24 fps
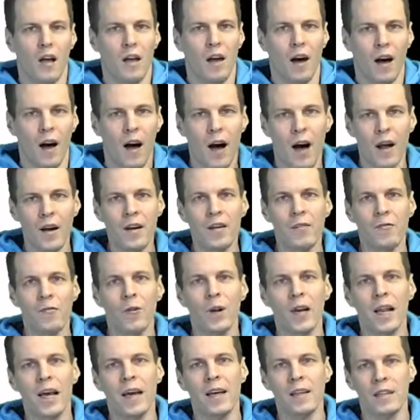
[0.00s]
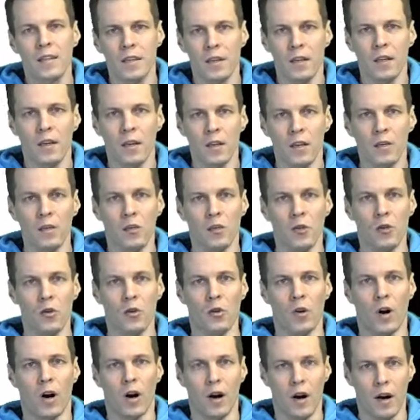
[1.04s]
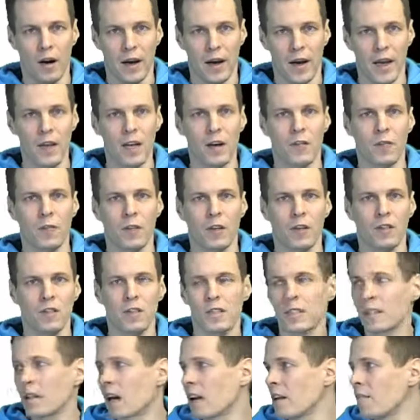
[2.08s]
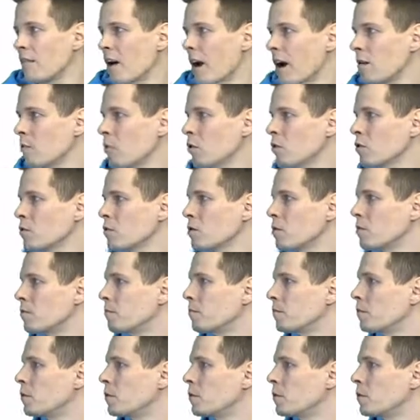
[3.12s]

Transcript: unrelated to any of the study variables.